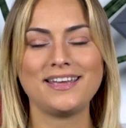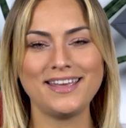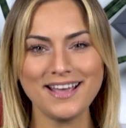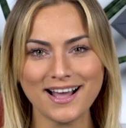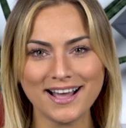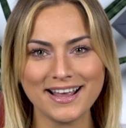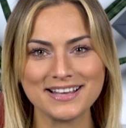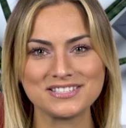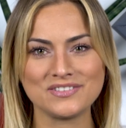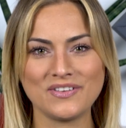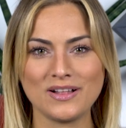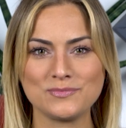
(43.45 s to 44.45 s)
AI
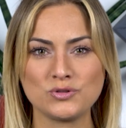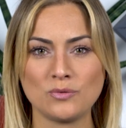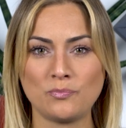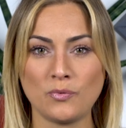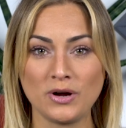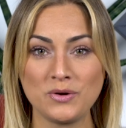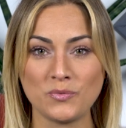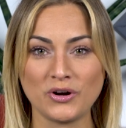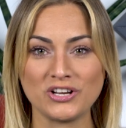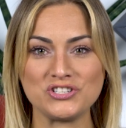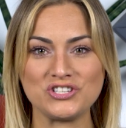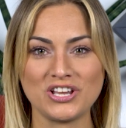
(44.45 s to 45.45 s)
has developed to a point
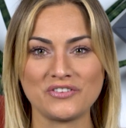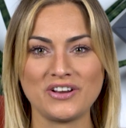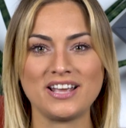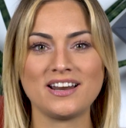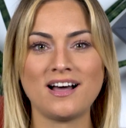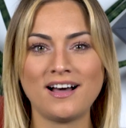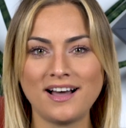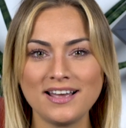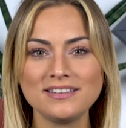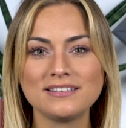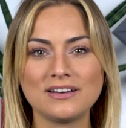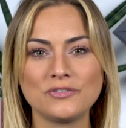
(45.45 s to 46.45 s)
where it can generate
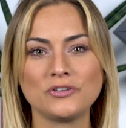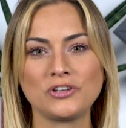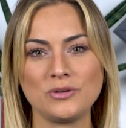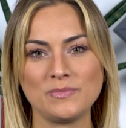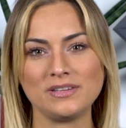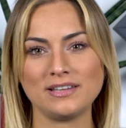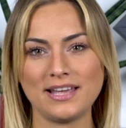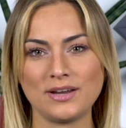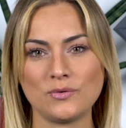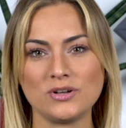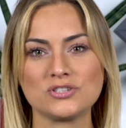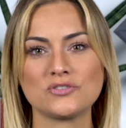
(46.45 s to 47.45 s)
high-level human
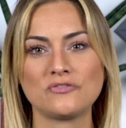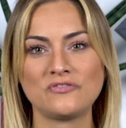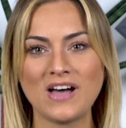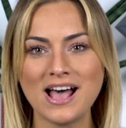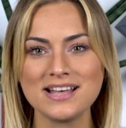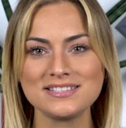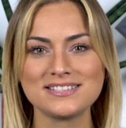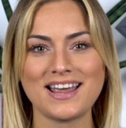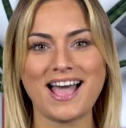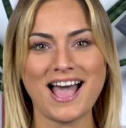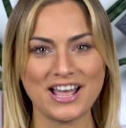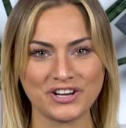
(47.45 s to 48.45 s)
language fast,
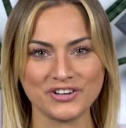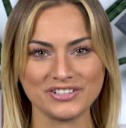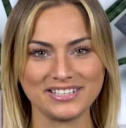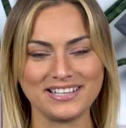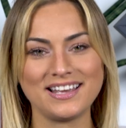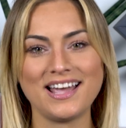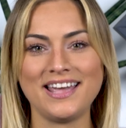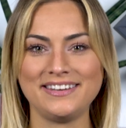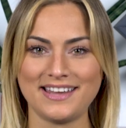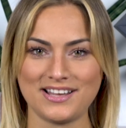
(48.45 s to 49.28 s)
accurately, and